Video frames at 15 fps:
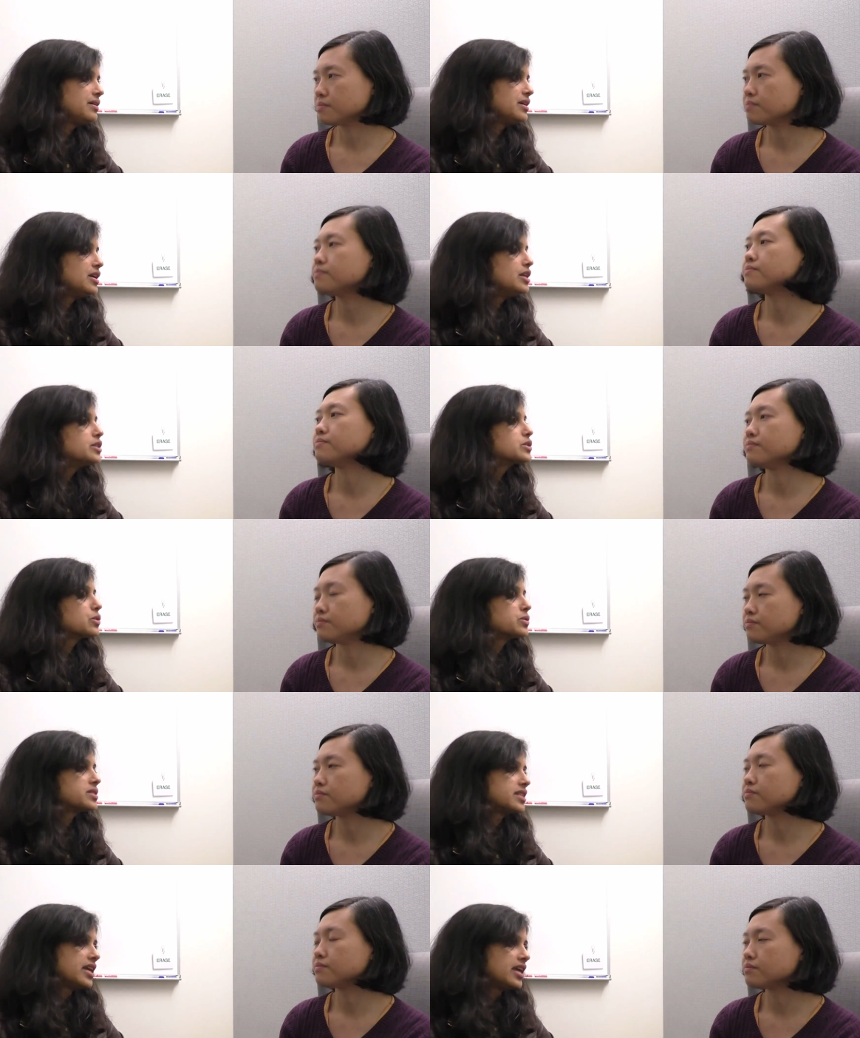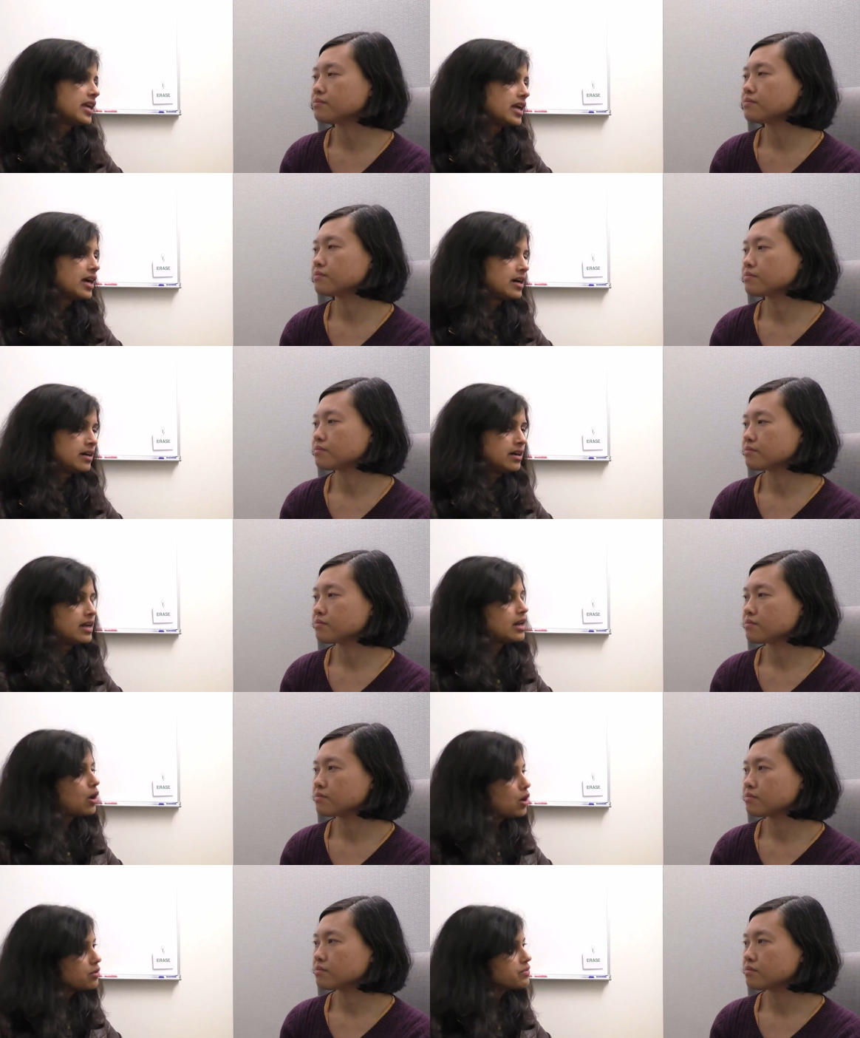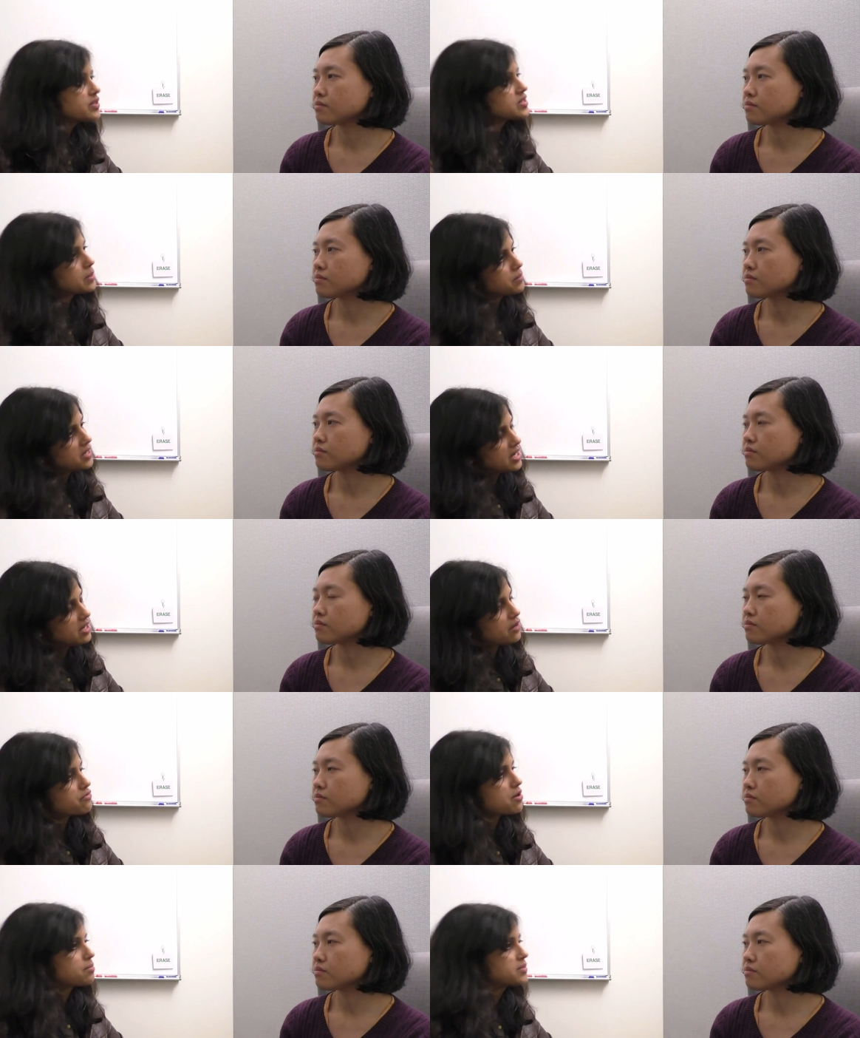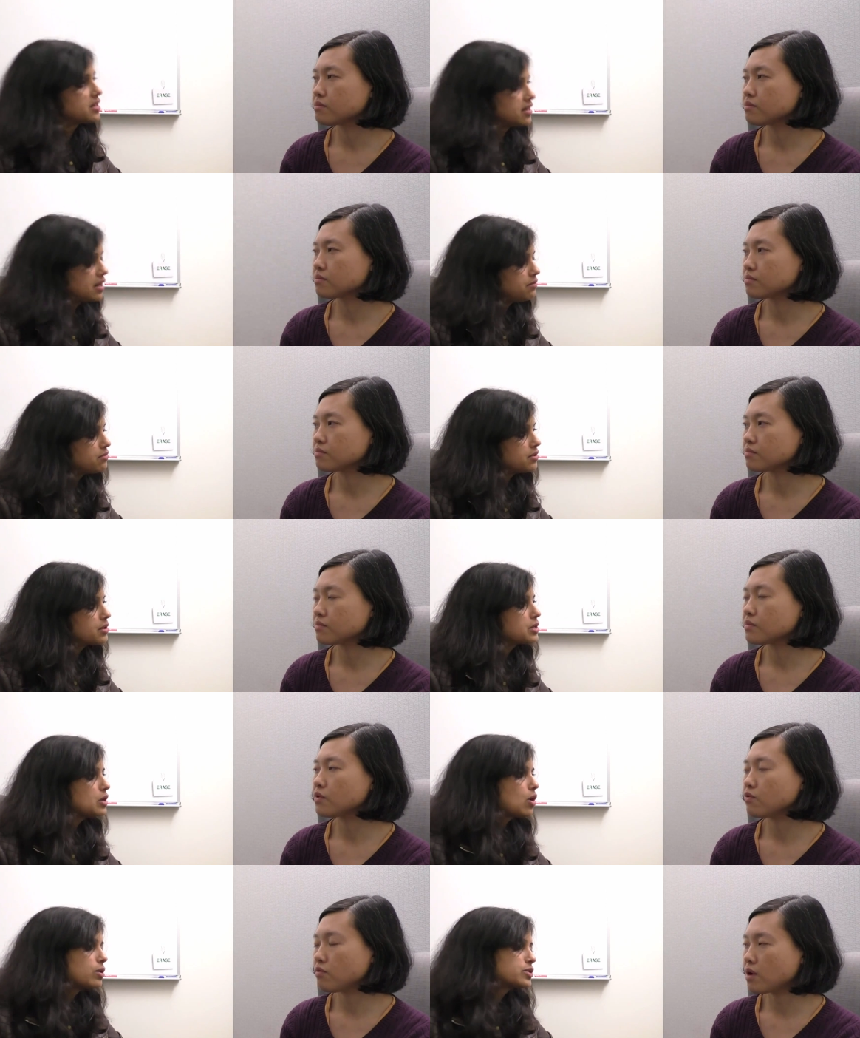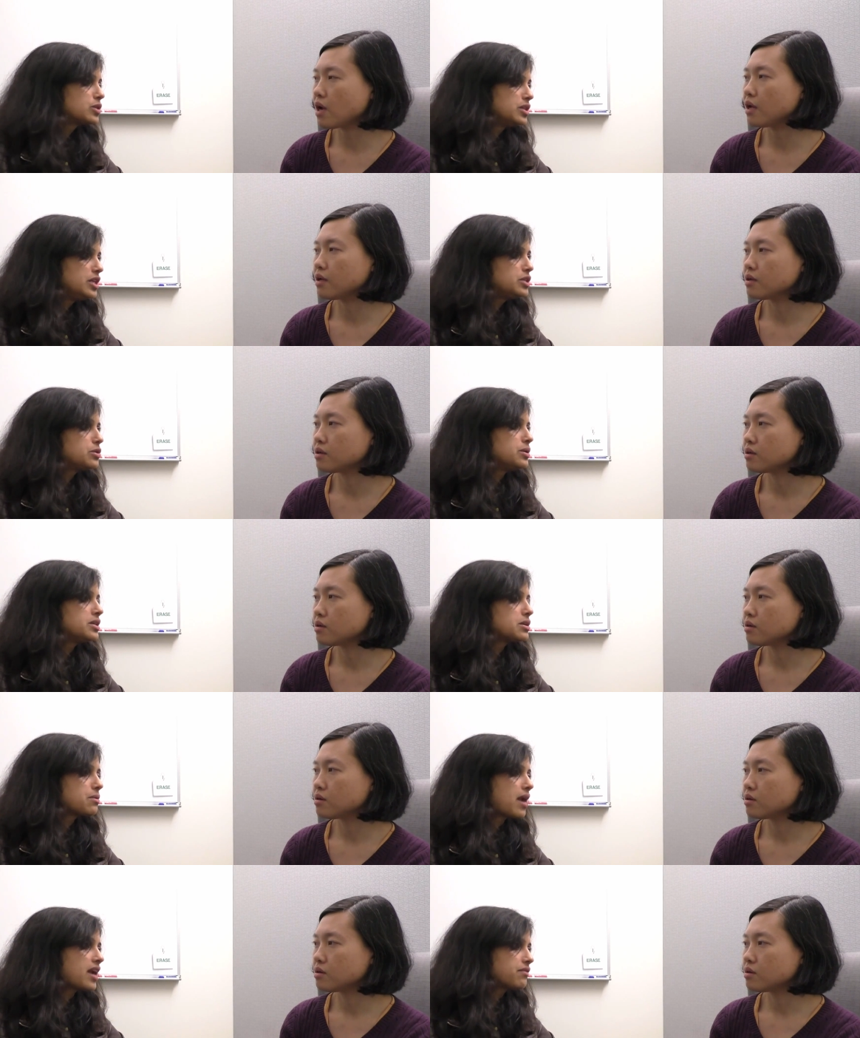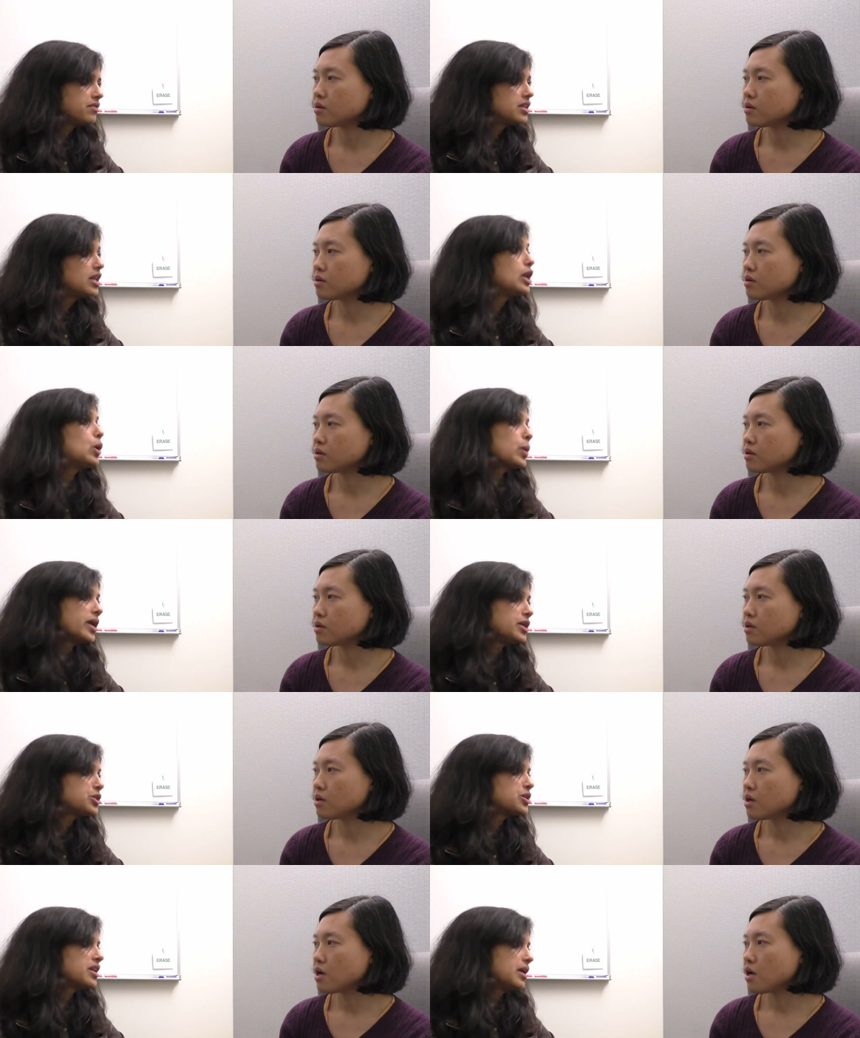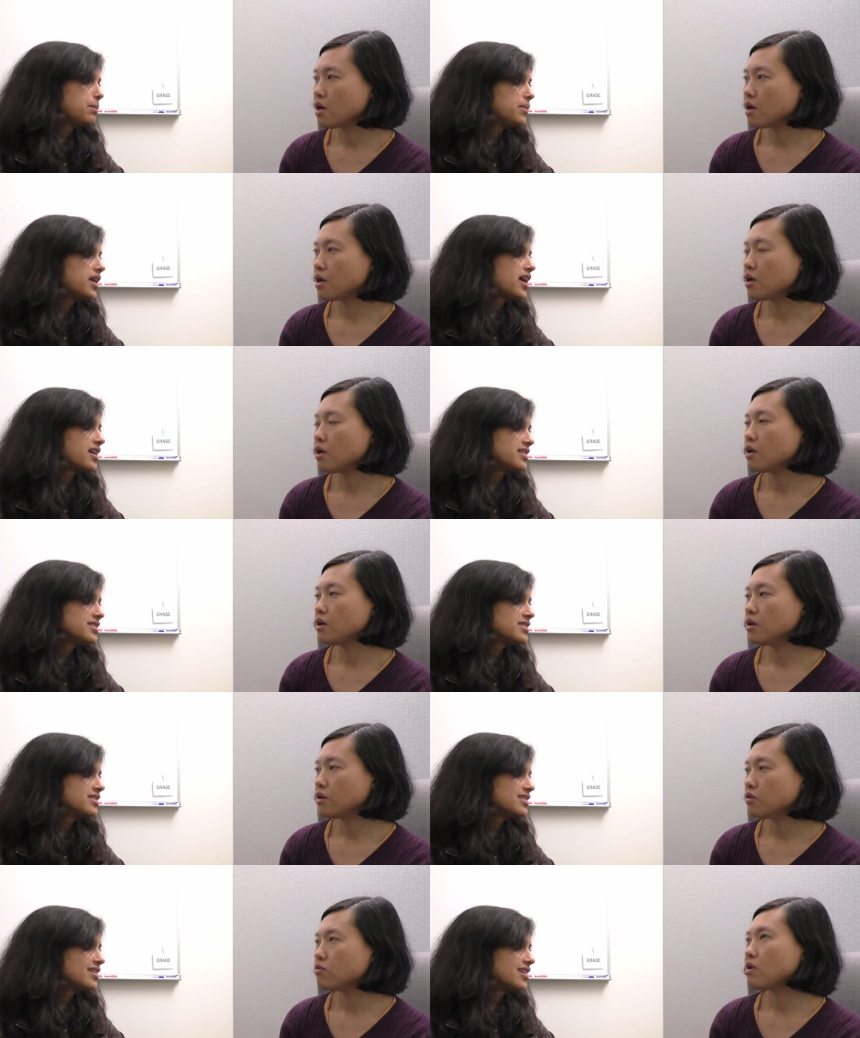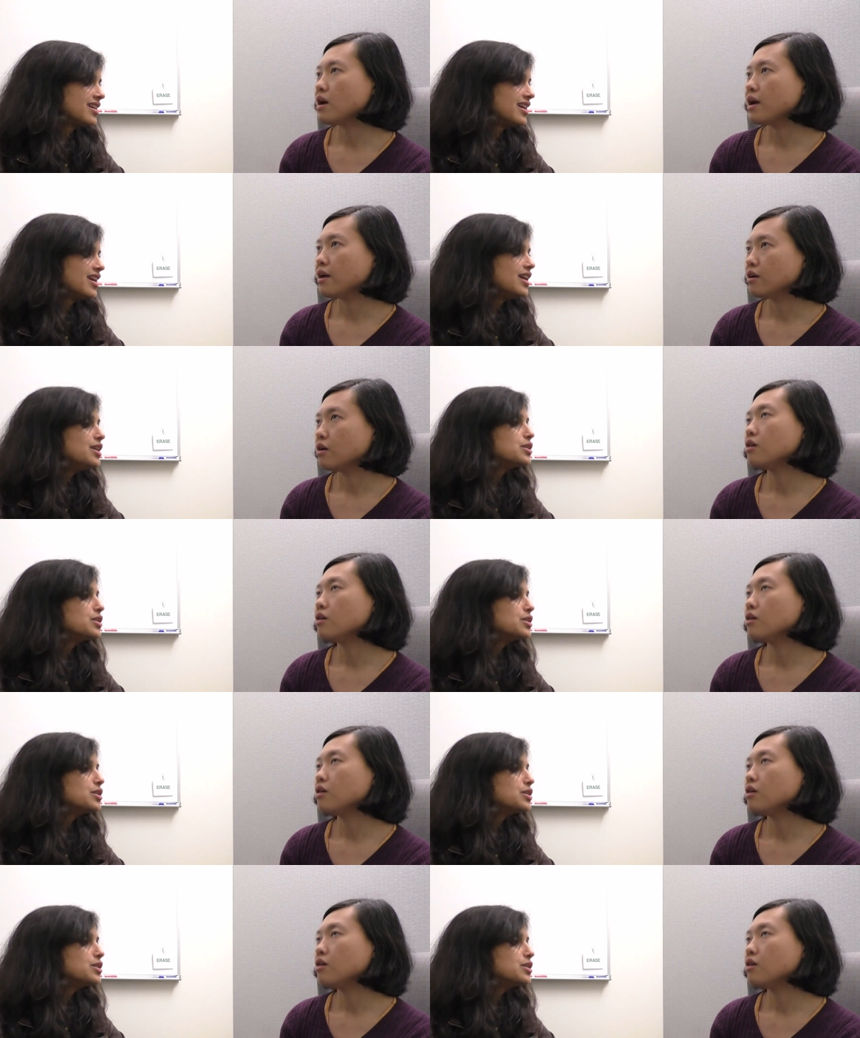Speaker 1: Mm. So say uh, along with some data from the network, you also right. need to interact with the location APIs. Right.